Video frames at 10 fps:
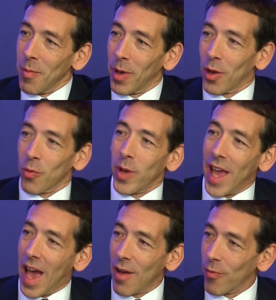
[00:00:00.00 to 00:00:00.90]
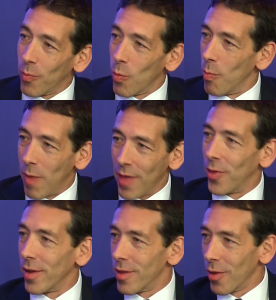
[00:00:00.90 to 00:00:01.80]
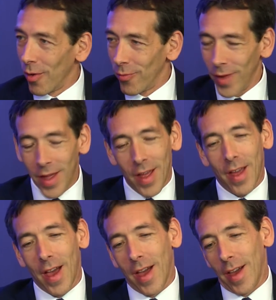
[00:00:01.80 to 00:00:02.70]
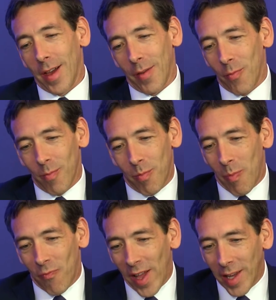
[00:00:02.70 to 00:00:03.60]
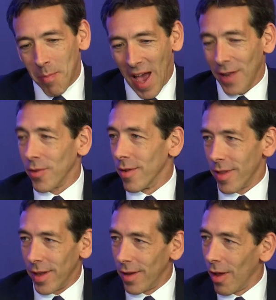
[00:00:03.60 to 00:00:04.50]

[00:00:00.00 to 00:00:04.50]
because we have methods of finding patterns in